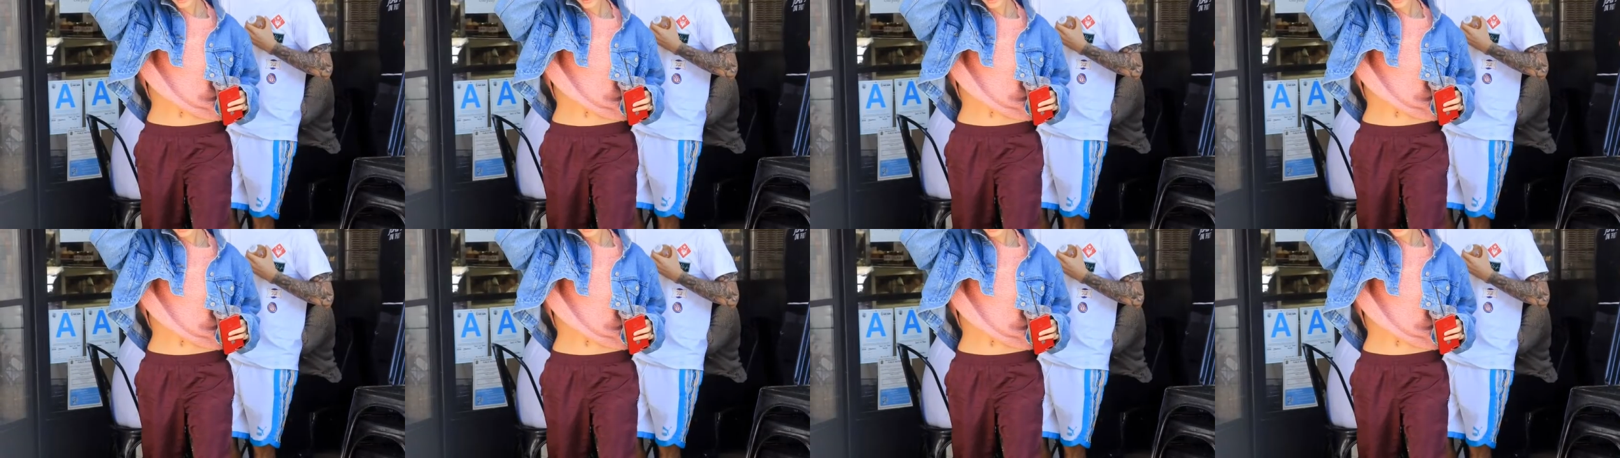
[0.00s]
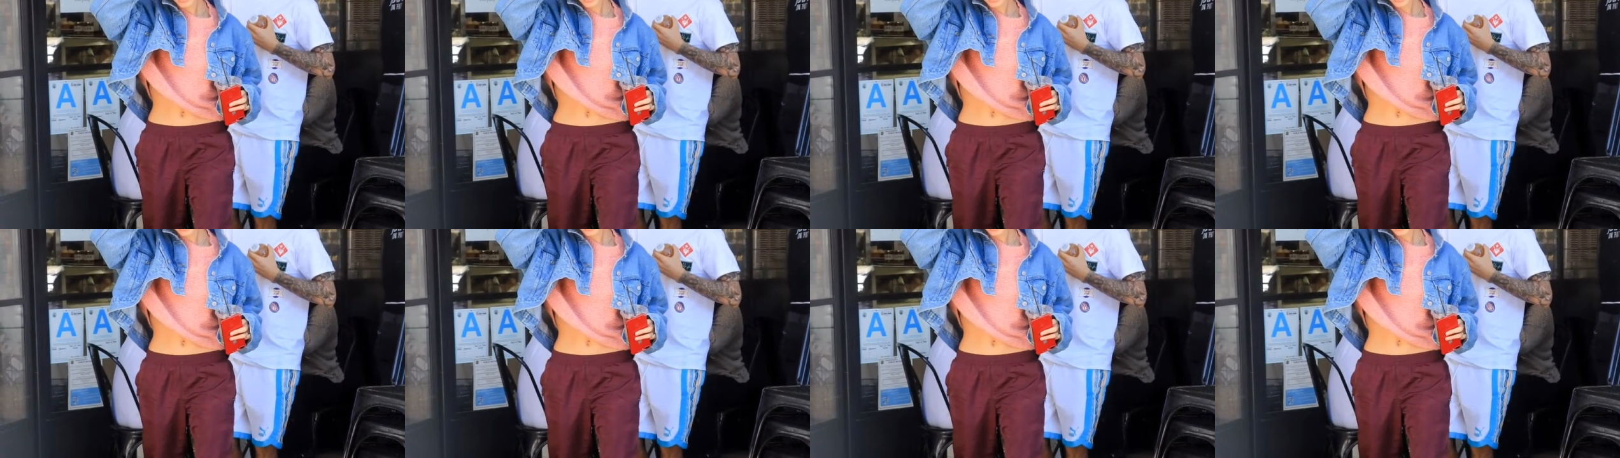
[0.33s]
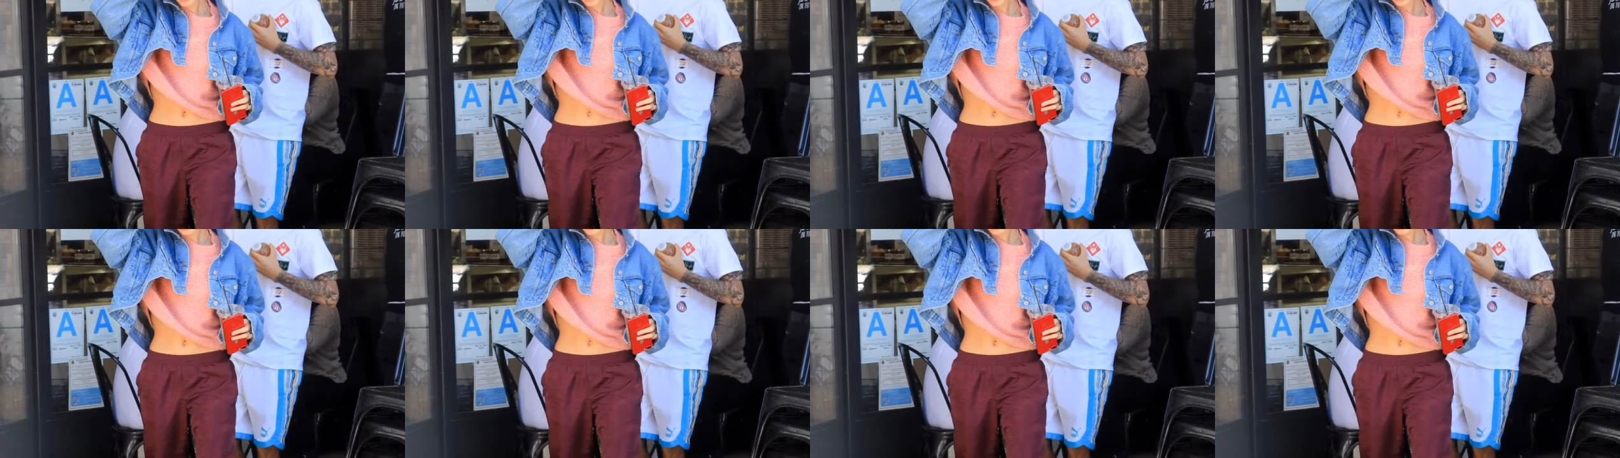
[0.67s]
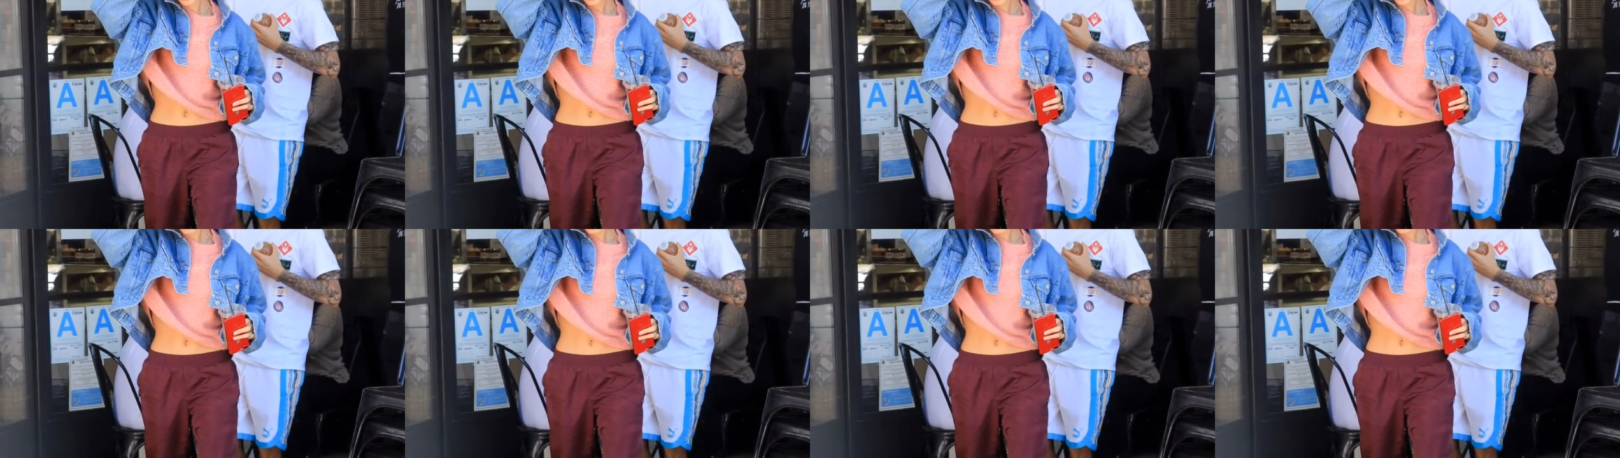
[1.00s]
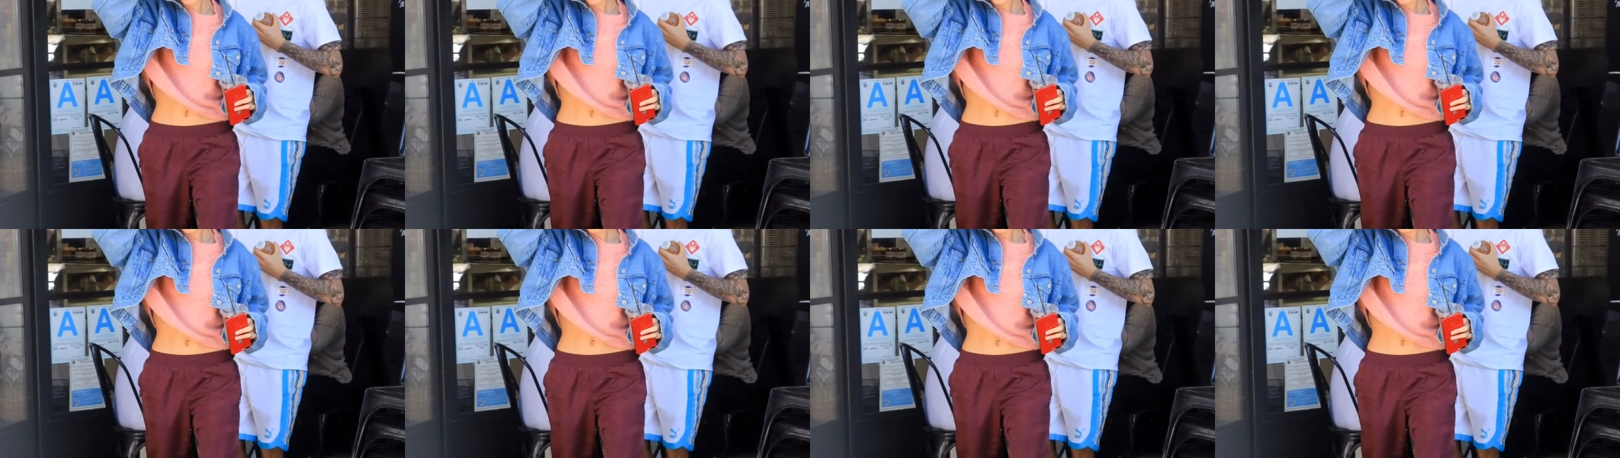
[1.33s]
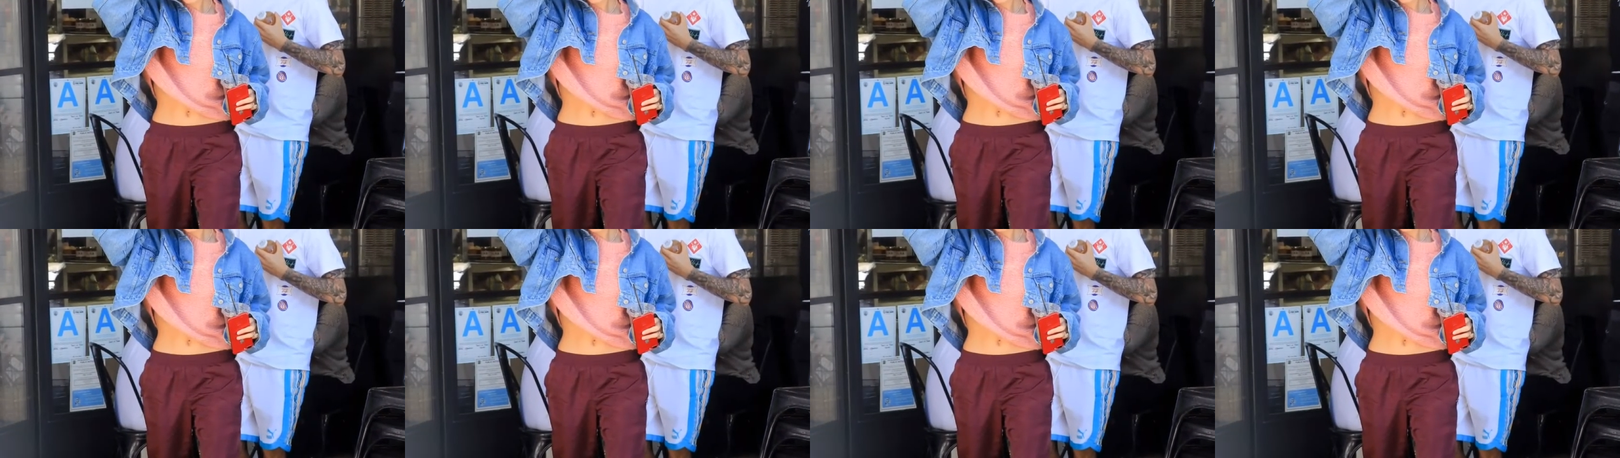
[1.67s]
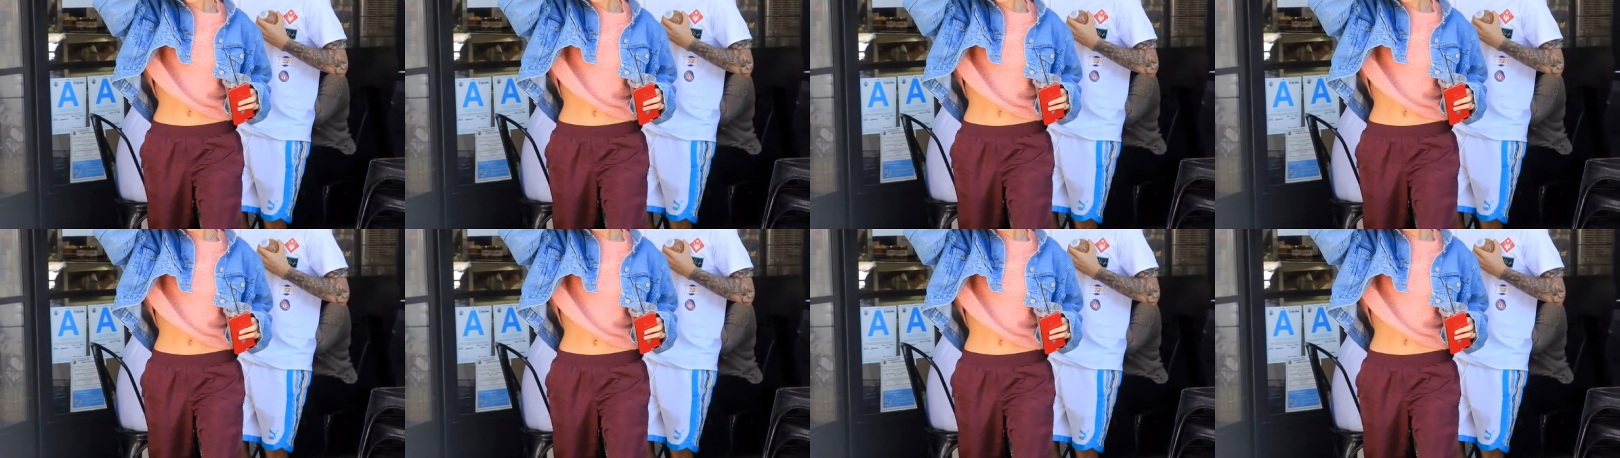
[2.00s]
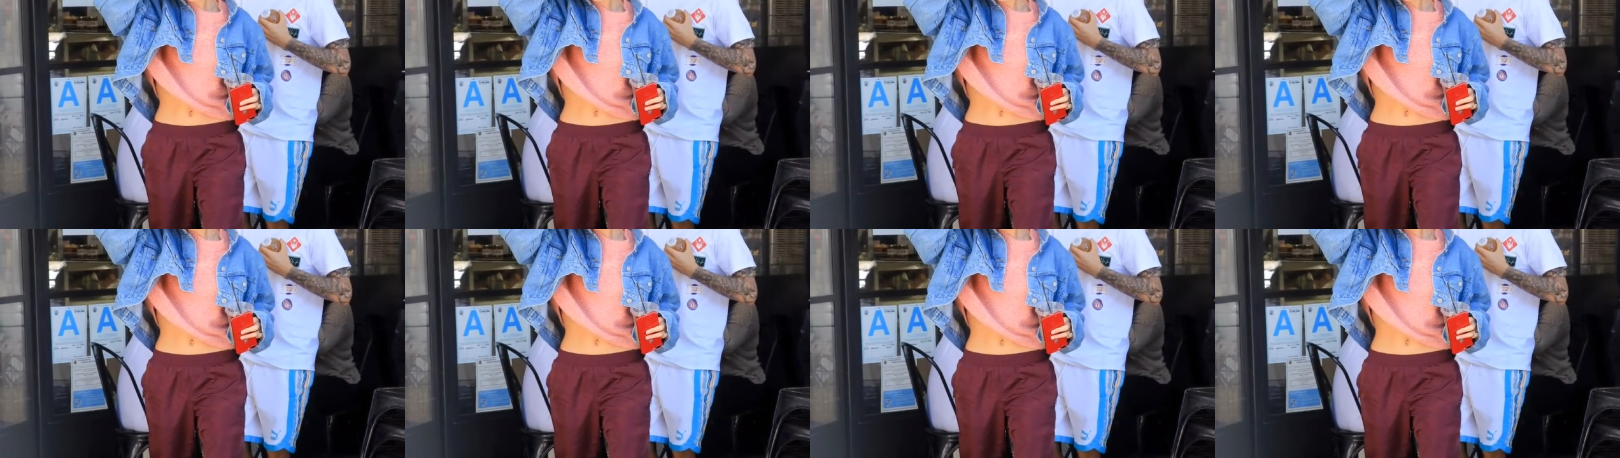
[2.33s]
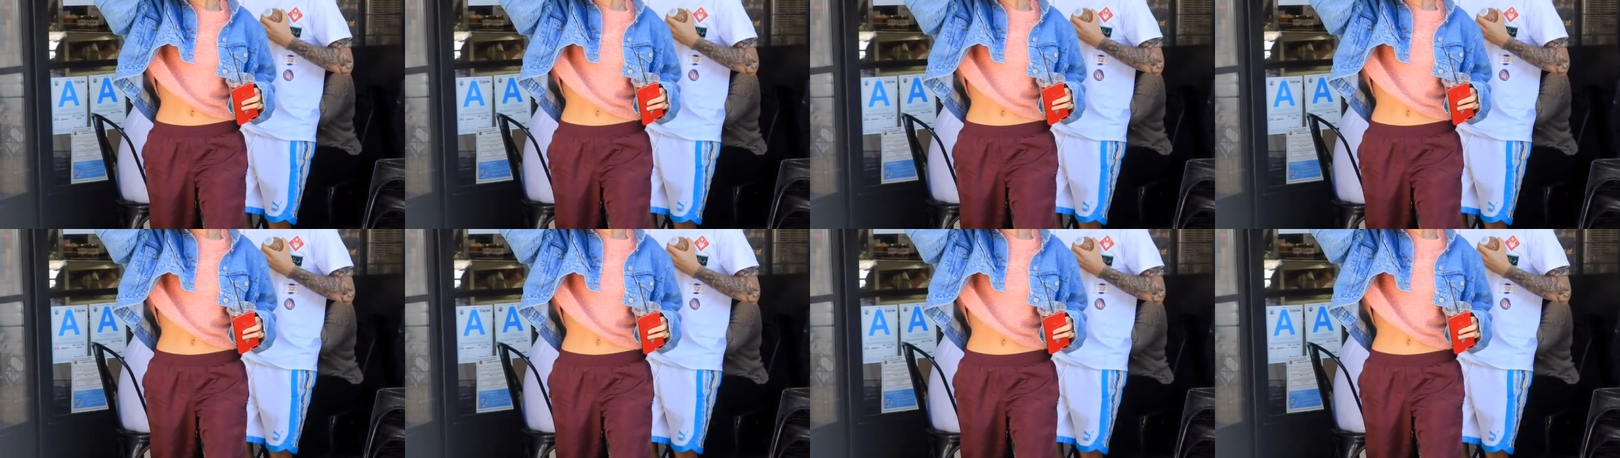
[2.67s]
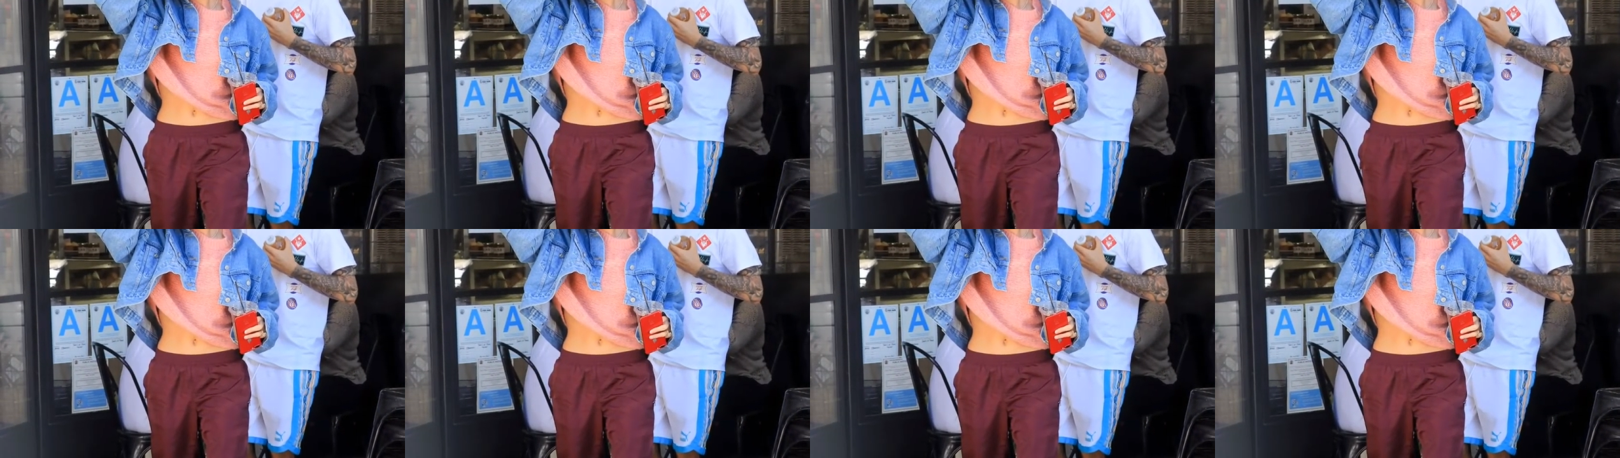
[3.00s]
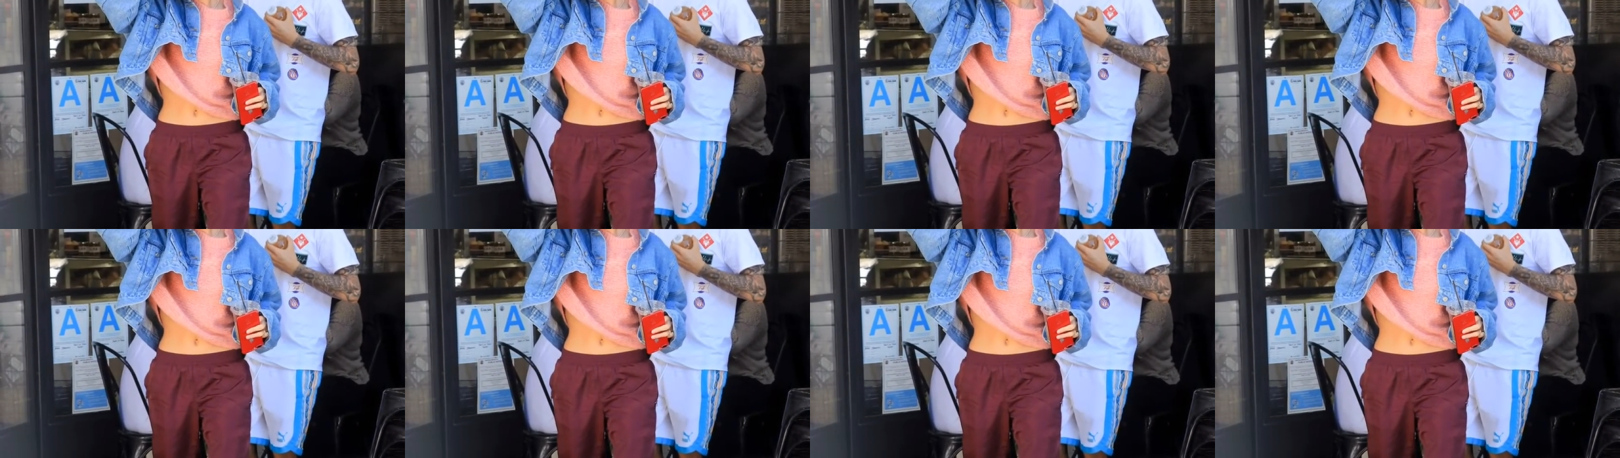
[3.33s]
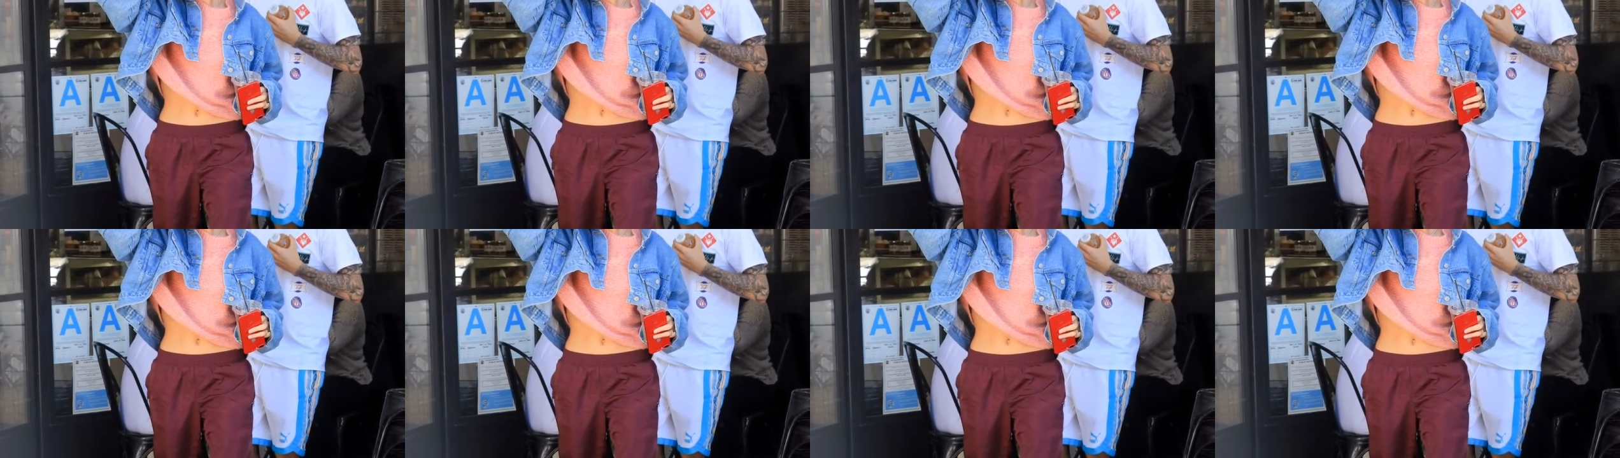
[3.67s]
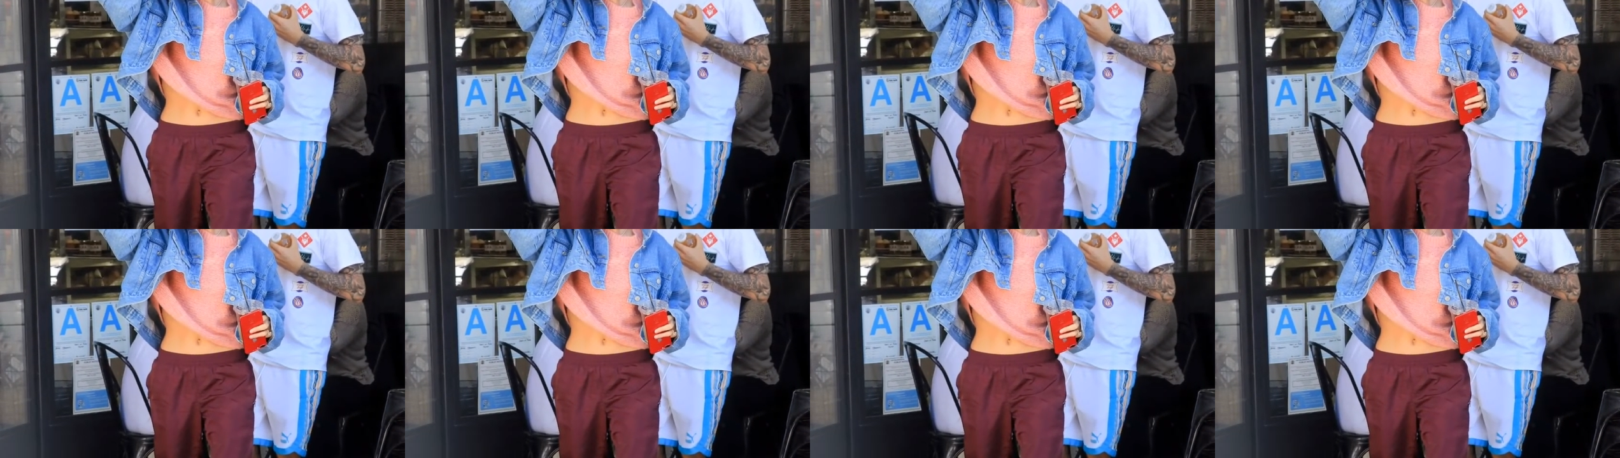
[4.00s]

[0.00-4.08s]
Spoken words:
(no speaker visible)